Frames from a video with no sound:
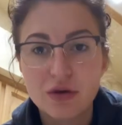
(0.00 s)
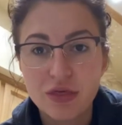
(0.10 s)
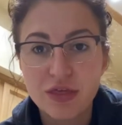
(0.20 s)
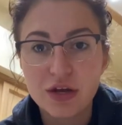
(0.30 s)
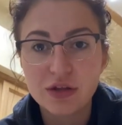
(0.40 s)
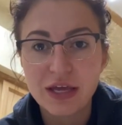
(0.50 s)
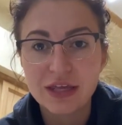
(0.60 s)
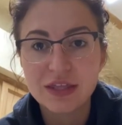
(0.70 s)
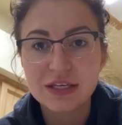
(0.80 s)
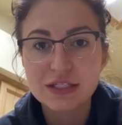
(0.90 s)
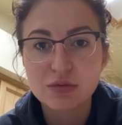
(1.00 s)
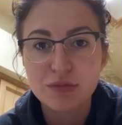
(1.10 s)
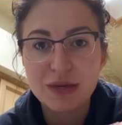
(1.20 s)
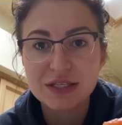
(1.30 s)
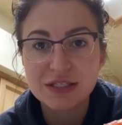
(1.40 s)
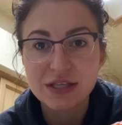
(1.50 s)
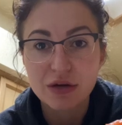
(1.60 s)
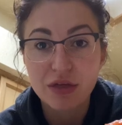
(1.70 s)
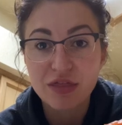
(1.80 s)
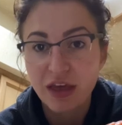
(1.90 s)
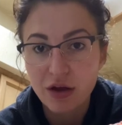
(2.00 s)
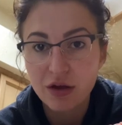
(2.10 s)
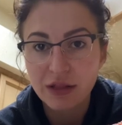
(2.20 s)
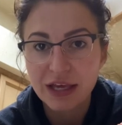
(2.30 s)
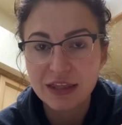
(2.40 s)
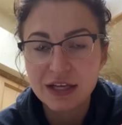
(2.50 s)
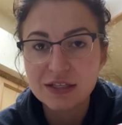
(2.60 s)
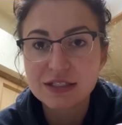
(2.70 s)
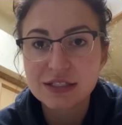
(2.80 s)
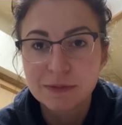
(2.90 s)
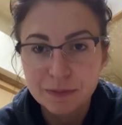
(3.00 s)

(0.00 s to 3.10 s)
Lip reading: thinner like this with pieces that are thicker like this.